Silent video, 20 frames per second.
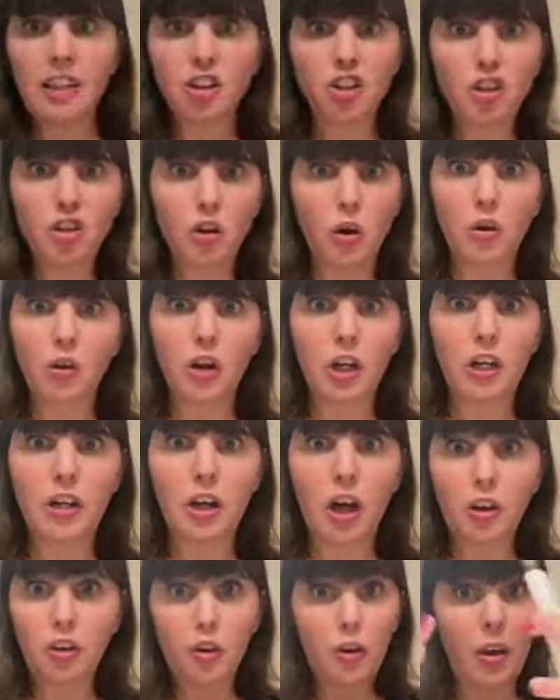It's so
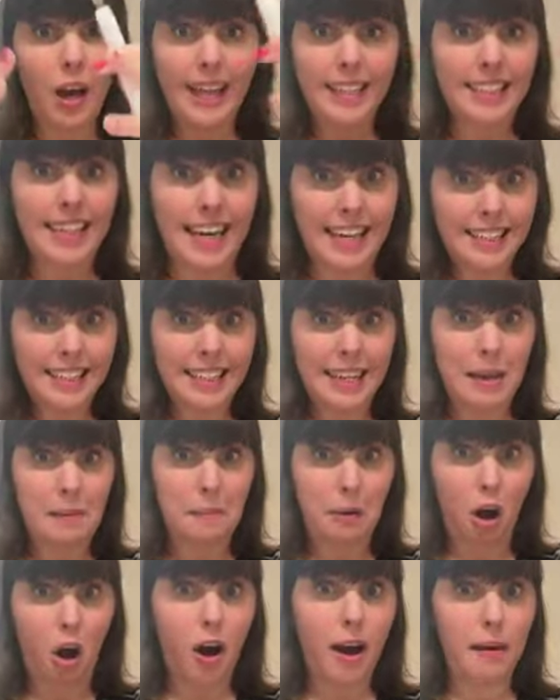good. You guys can't
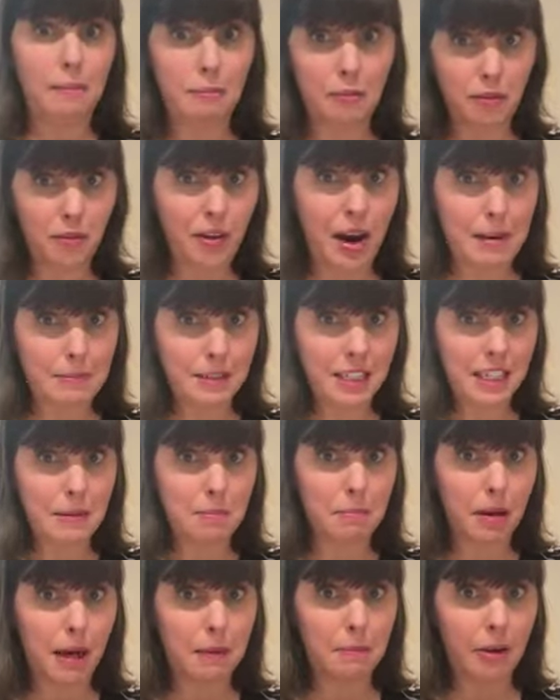see, but I am framed
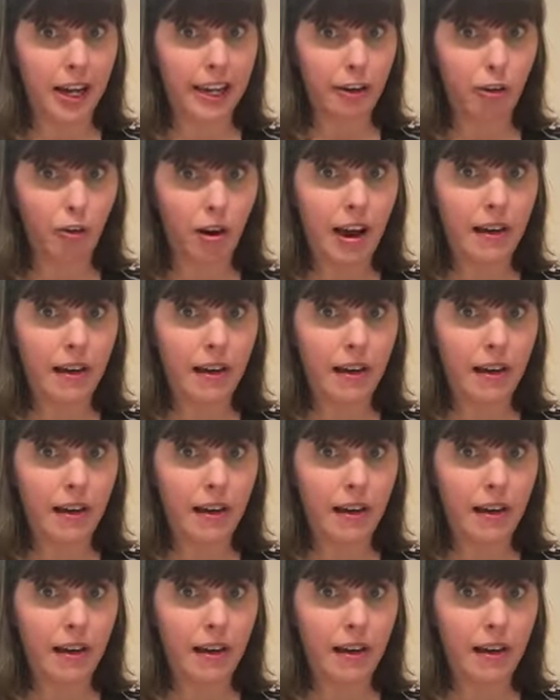in by my